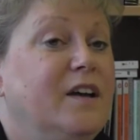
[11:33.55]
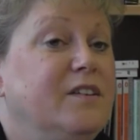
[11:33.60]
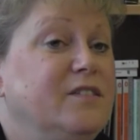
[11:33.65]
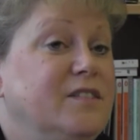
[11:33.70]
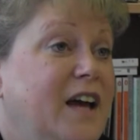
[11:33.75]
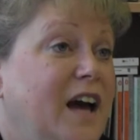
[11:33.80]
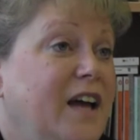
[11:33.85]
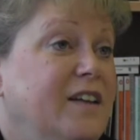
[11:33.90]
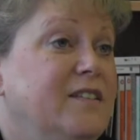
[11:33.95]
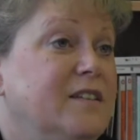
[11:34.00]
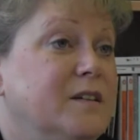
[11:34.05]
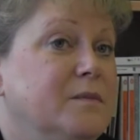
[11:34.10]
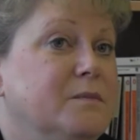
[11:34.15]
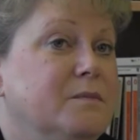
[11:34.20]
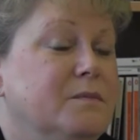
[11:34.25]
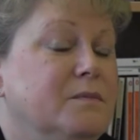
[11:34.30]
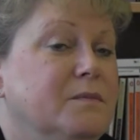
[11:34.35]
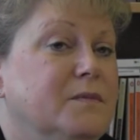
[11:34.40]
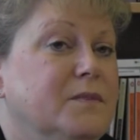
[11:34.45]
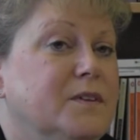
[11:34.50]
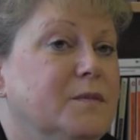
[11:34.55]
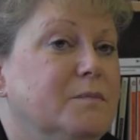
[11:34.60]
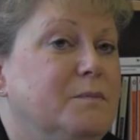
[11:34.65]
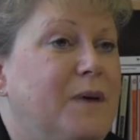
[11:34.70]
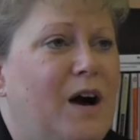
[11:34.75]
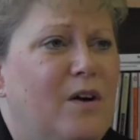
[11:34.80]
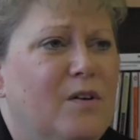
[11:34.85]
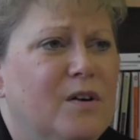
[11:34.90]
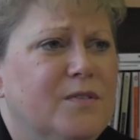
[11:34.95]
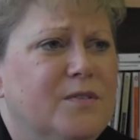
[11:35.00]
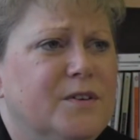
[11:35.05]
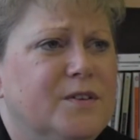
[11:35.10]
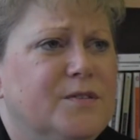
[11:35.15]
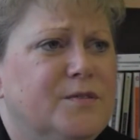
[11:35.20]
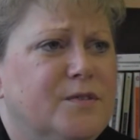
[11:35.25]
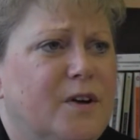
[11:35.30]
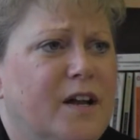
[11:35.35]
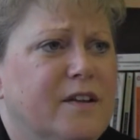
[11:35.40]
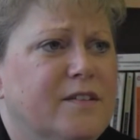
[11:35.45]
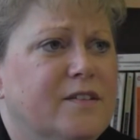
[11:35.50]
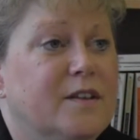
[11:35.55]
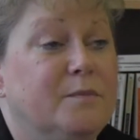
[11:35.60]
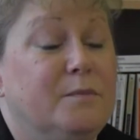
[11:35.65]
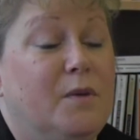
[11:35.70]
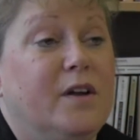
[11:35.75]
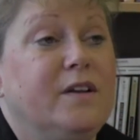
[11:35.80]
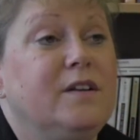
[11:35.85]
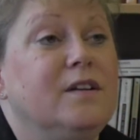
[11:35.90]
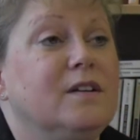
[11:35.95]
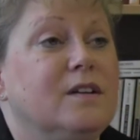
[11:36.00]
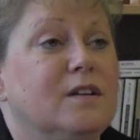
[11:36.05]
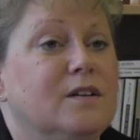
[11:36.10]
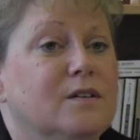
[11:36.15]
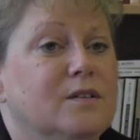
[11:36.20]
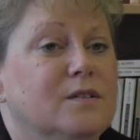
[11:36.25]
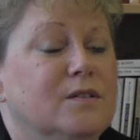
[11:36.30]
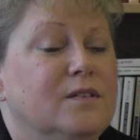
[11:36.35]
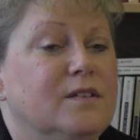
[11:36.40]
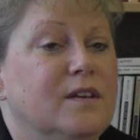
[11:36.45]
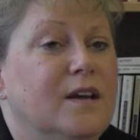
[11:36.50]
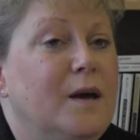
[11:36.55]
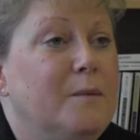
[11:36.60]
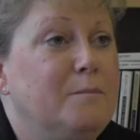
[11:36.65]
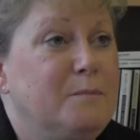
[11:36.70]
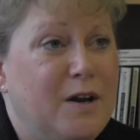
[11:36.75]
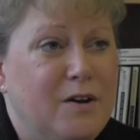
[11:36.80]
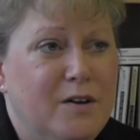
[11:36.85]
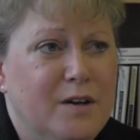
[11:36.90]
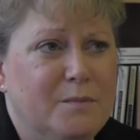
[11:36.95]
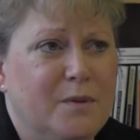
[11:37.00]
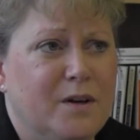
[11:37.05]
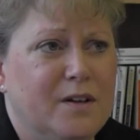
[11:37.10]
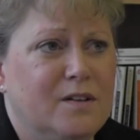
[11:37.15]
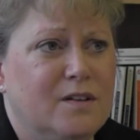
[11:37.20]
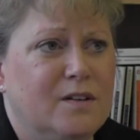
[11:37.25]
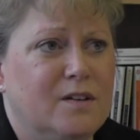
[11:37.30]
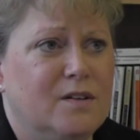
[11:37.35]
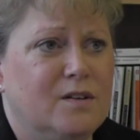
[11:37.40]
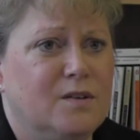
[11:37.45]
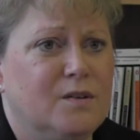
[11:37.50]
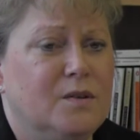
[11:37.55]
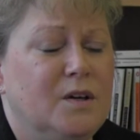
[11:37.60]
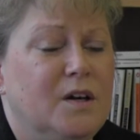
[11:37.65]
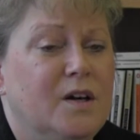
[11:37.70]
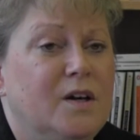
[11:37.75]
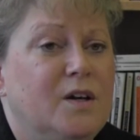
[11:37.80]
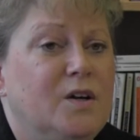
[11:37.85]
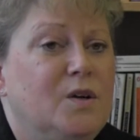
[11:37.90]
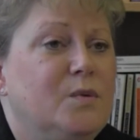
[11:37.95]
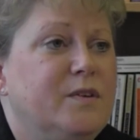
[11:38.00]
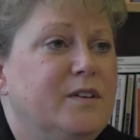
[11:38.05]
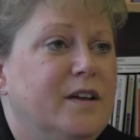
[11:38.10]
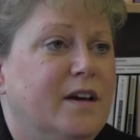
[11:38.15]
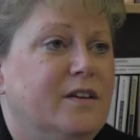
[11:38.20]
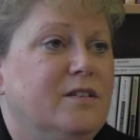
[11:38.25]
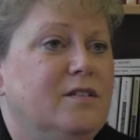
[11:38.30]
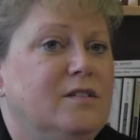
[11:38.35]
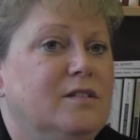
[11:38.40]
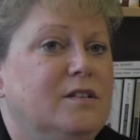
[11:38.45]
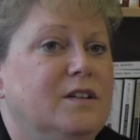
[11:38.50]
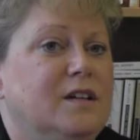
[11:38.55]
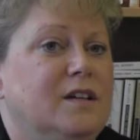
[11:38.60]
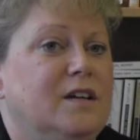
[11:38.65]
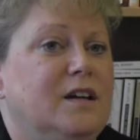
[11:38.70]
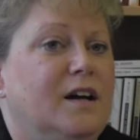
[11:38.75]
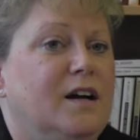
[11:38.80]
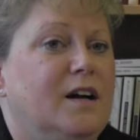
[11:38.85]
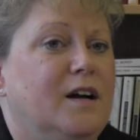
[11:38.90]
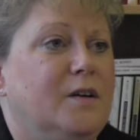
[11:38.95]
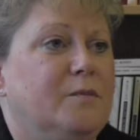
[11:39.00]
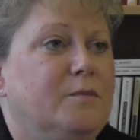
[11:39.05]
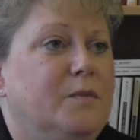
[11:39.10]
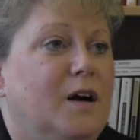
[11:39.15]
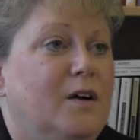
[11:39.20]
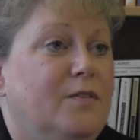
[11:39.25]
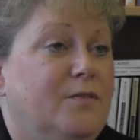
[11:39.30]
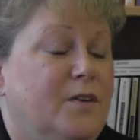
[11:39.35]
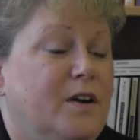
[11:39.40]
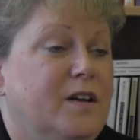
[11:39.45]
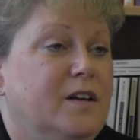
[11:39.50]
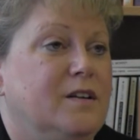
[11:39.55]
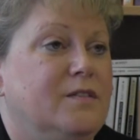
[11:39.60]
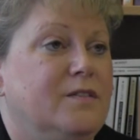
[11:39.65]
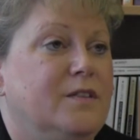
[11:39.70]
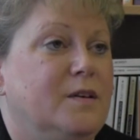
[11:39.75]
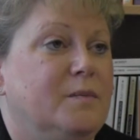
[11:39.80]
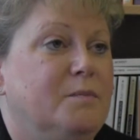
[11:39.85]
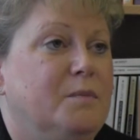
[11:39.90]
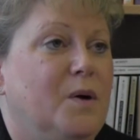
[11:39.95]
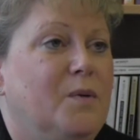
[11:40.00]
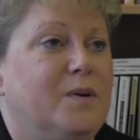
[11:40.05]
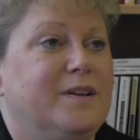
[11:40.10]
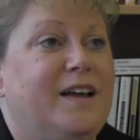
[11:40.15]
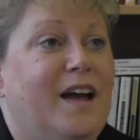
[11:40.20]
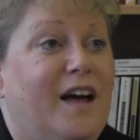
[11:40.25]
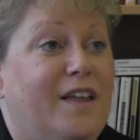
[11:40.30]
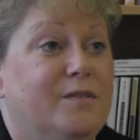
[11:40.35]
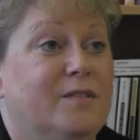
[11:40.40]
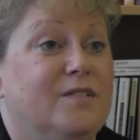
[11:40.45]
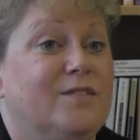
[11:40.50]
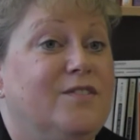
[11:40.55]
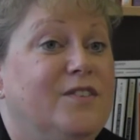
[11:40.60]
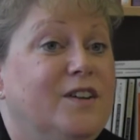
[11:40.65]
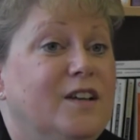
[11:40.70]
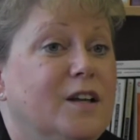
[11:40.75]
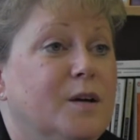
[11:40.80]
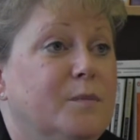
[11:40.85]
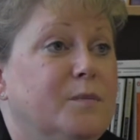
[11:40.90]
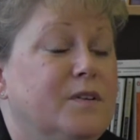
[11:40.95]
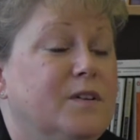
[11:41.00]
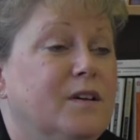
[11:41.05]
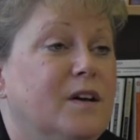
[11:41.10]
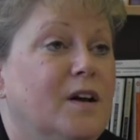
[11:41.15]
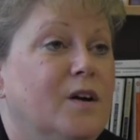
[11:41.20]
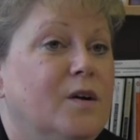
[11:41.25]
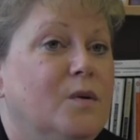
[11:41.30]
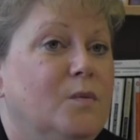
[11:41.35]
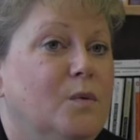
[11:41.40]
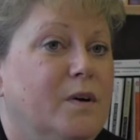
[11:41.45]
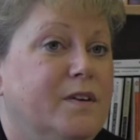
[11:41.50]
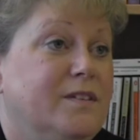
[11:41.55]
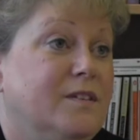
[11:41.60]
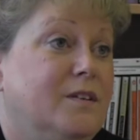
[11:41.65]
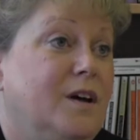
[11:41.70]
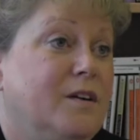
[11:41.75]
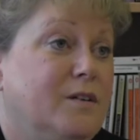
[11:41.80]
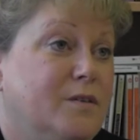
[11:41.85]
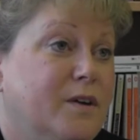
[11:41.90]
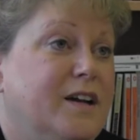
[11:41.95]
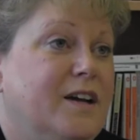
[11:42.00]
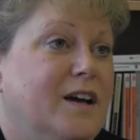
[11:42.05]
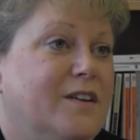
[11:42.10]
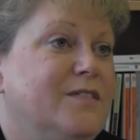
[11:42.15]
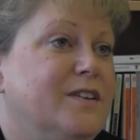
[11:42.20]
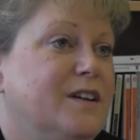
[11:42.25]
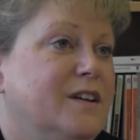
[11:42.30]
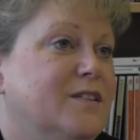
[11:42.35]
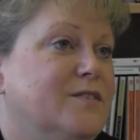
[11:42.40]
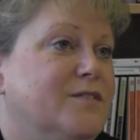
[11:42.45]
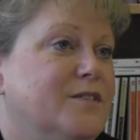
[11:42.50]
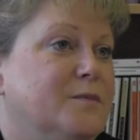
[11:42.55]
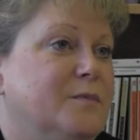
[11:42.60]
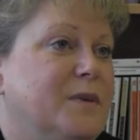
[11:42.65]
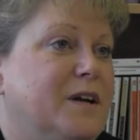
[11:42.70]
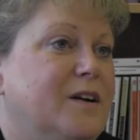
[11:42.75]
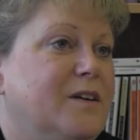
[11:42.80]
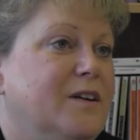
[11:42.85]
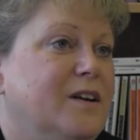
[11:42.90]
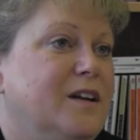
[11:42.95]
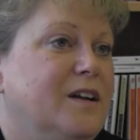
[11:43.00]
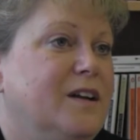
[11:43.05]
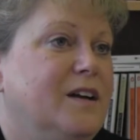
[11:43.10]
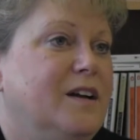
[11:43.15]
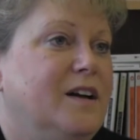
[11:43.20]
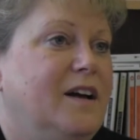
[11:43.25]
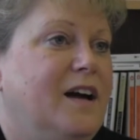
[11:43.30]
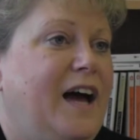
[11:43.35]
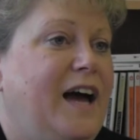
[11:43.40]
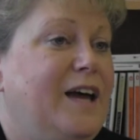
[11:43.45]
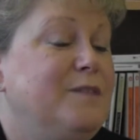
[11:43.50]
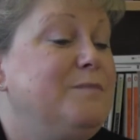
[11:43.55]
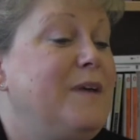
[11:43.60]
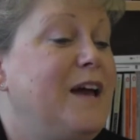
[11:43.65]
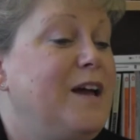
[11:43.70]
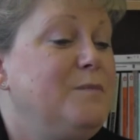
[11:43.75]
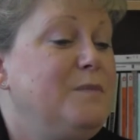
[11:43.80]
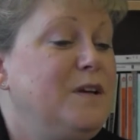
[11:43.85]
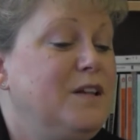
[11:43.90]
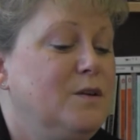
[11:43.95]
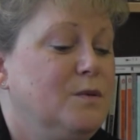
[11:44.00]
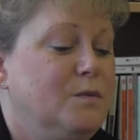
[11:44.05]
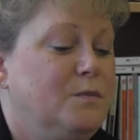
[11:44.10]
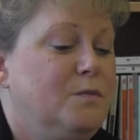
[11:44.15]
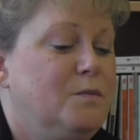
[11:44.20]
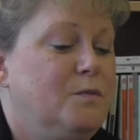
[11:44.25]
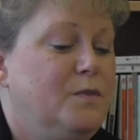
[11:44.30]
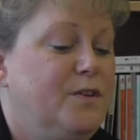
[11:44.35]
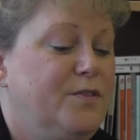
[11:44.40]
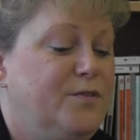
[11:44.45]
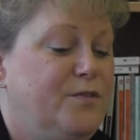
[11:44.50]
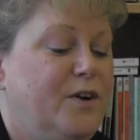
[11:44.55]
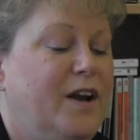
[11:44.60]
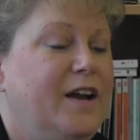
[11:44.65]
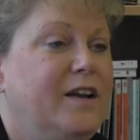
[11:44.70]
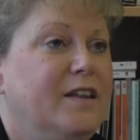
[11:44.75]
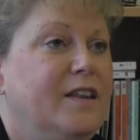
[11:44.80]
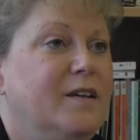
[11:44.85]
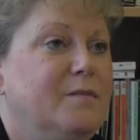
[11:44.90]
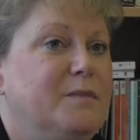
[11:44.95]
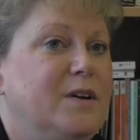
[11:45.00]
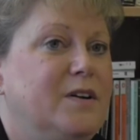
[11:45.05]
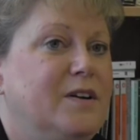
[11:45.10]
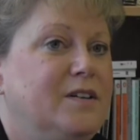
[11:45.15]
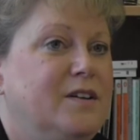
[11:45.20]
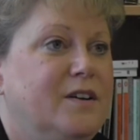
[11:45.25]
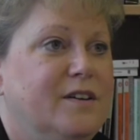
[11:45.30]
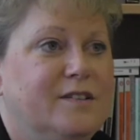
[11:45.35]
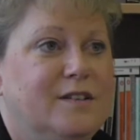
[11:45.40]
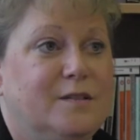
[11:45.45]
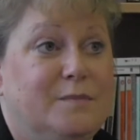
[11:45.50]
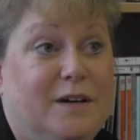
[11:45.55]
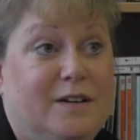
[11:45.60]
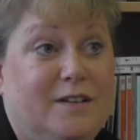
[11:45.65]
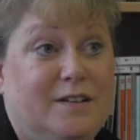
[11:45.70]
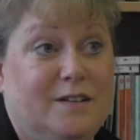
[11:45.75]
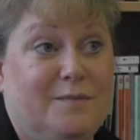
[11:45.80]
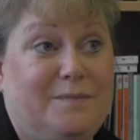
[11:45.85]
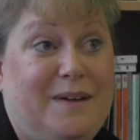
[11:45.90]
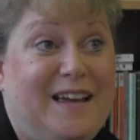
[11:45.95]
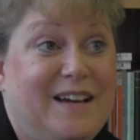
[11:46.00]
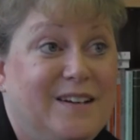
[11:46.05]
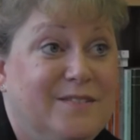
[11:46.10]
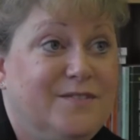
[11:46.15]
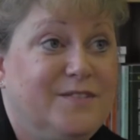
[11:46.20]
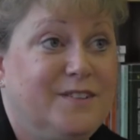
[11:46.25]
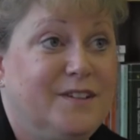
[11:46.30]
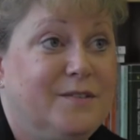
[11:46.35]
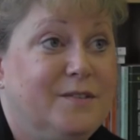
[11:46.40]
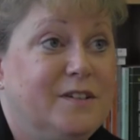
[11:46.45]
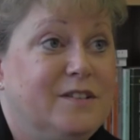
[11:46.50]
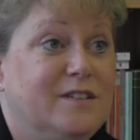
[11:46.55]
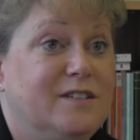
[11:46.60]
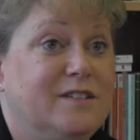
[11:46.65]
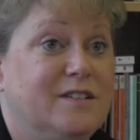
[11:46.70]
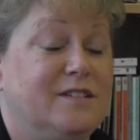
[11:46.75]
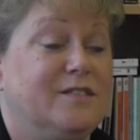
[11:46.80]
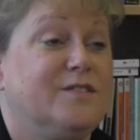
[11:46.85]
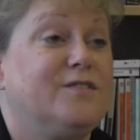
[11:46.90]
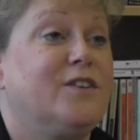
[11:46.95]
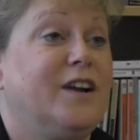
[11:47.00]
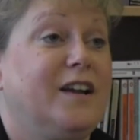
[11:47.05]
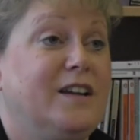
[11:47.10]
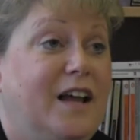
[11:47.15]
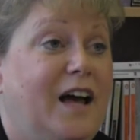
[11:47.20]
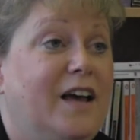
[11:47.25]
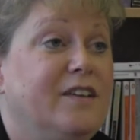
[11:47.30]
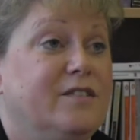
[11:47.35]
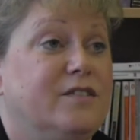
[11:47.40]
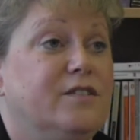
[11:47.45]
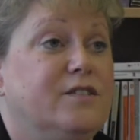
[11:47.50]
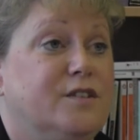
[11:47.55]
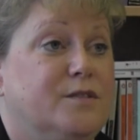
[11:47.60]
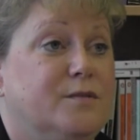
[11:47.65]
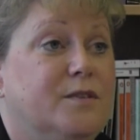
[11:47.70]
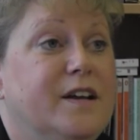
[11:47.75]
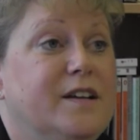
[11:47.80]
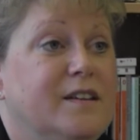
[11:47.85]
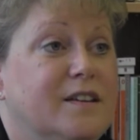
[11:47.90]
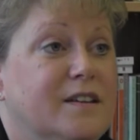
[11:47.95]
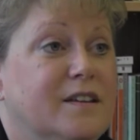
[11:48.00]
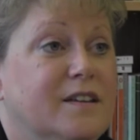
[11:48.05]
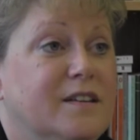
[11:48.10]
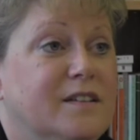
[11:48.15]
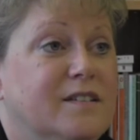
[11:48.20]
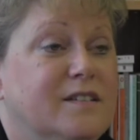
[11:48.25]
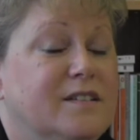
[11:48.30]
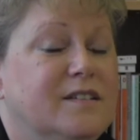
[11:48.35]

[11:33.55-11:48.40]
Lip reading: She had some powerful friends, the Montagues. Mary Montague, who was actually a friend of the poet Catherine Phillips, was a great advocate for Mary, and maybe the friend that Mary talks about in the pamphlet when she says a friend asked her to write this.